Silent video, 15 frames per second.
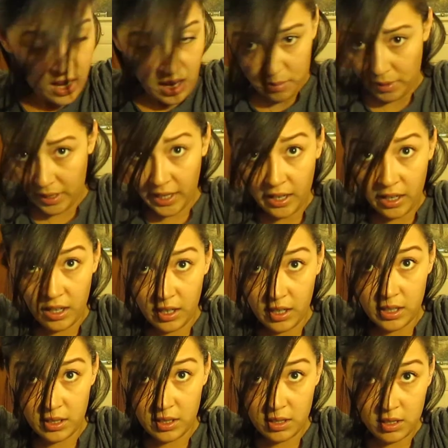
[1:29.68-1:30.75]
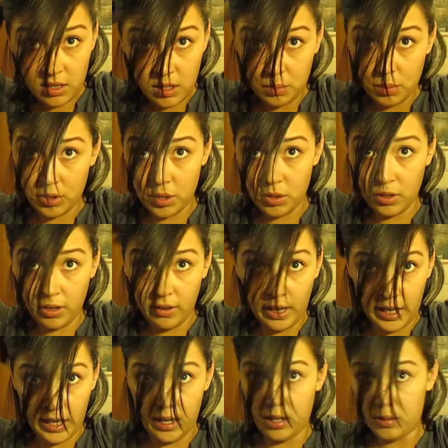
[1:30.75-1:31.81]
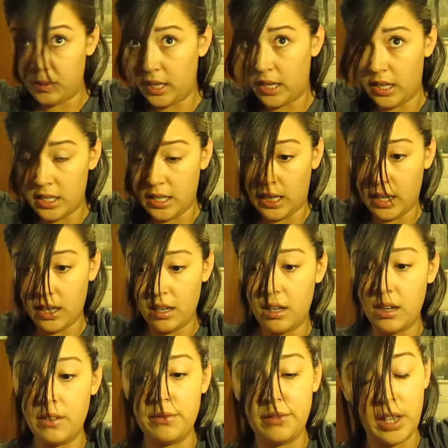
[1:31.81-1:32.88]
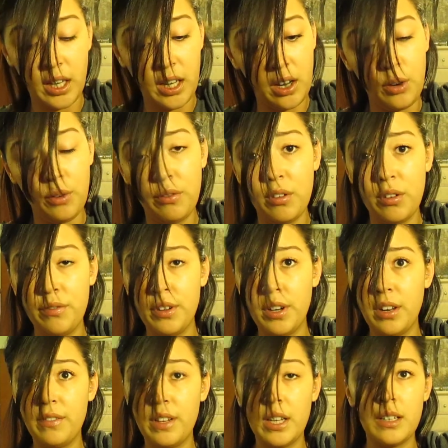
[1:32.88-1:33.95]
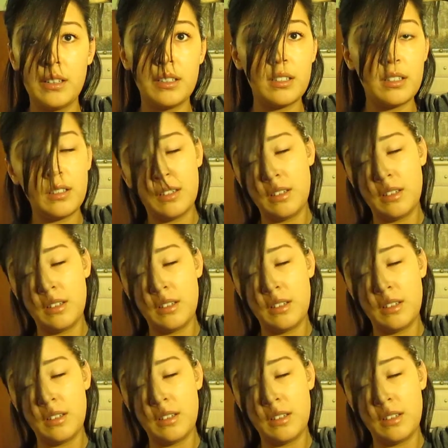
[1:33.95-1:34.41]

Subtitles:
My hair is super short right now because I cut off like over a foot of it